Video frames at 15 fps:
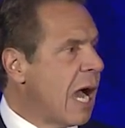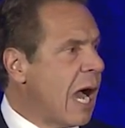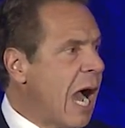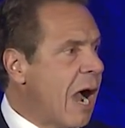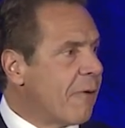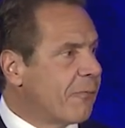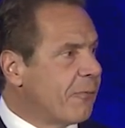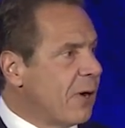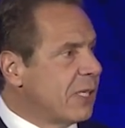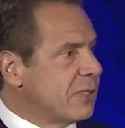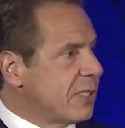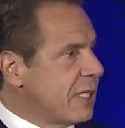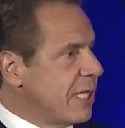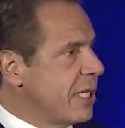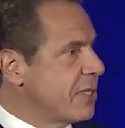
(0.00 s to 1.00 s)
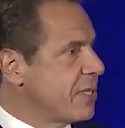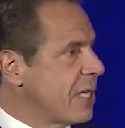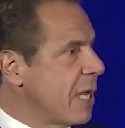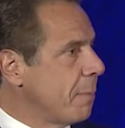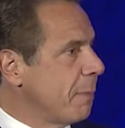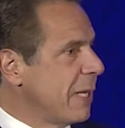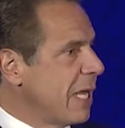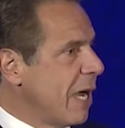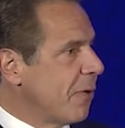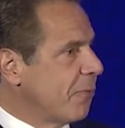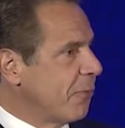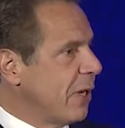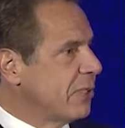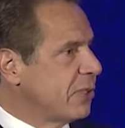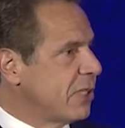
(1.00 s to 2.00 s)
Our friends in the Assembly, our
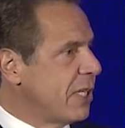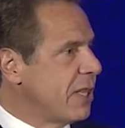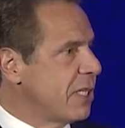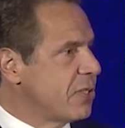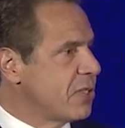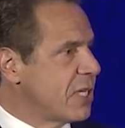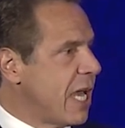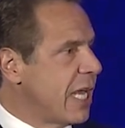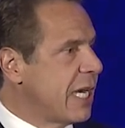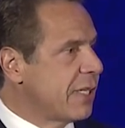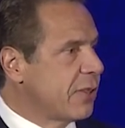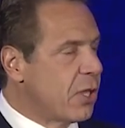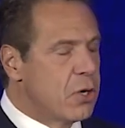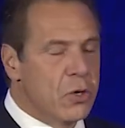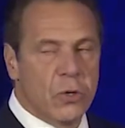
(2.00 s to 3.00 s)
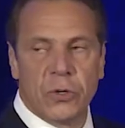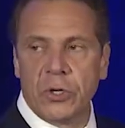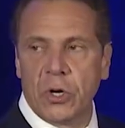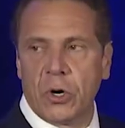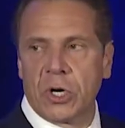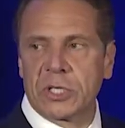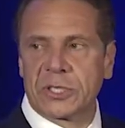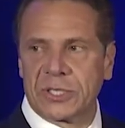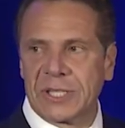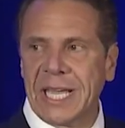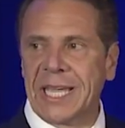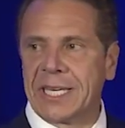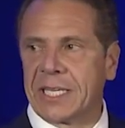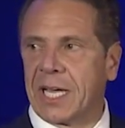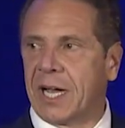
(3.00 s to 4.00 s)
friends in the Senate, the New York
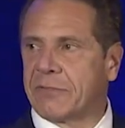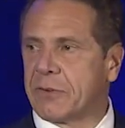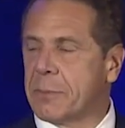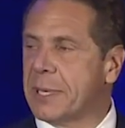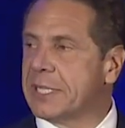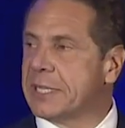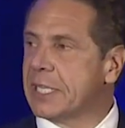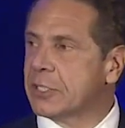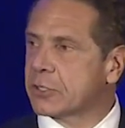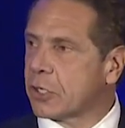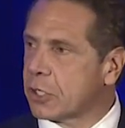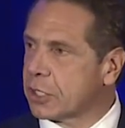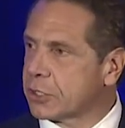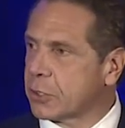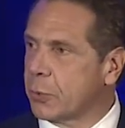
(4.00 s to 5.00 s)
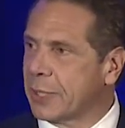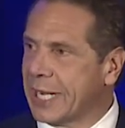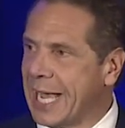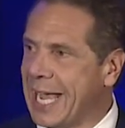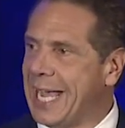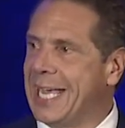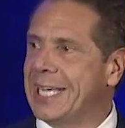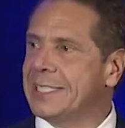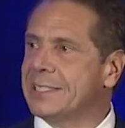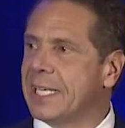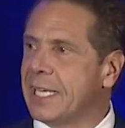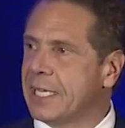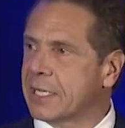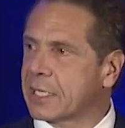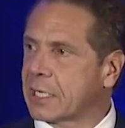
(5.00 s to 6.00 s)
State government is going to do it hand
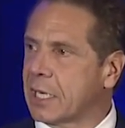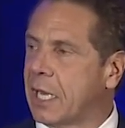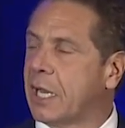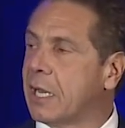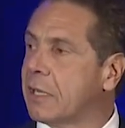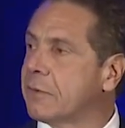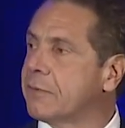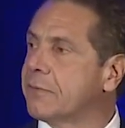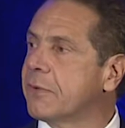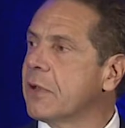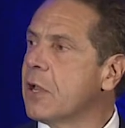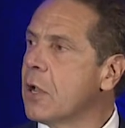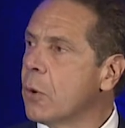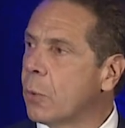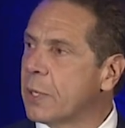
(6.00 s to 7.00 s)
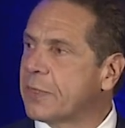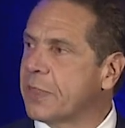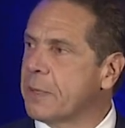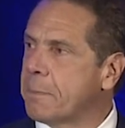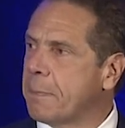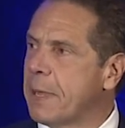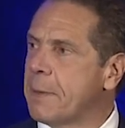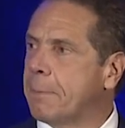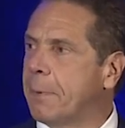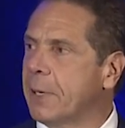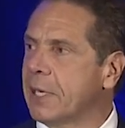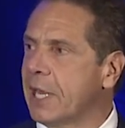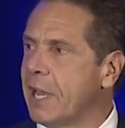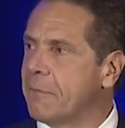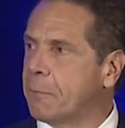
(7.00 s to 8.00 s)
in glove with the
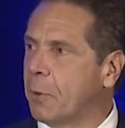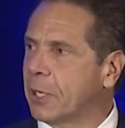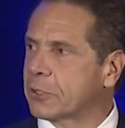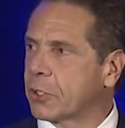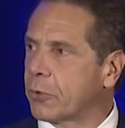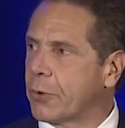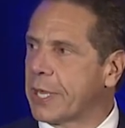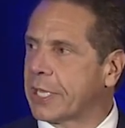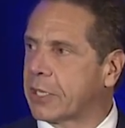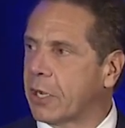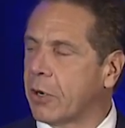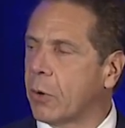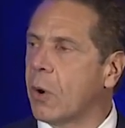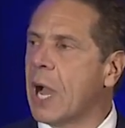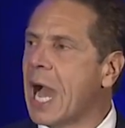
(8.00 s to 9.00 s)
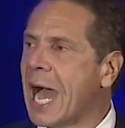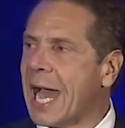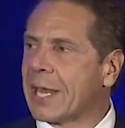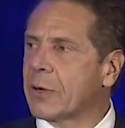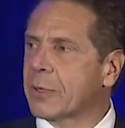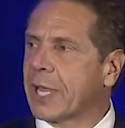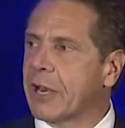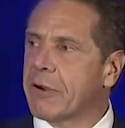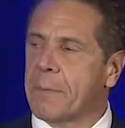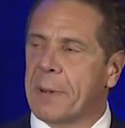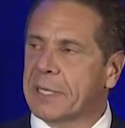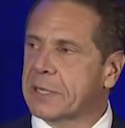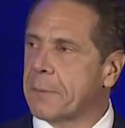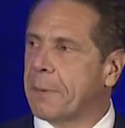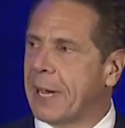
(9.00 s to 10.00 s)
people of Puerto Rico. I don't care
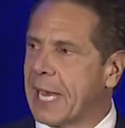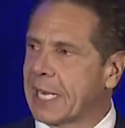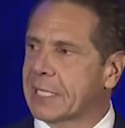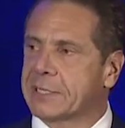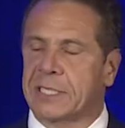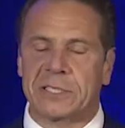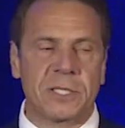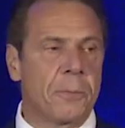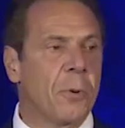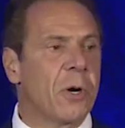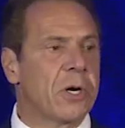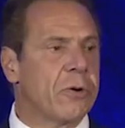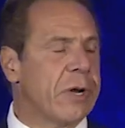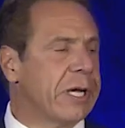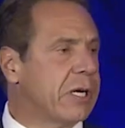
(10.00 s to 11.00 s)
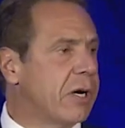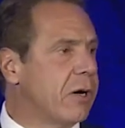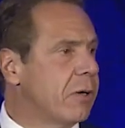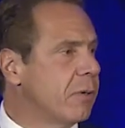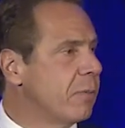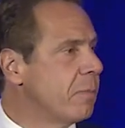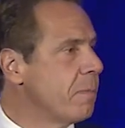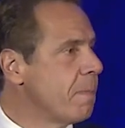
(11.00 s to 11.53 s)
about the politics of Puerto Rico.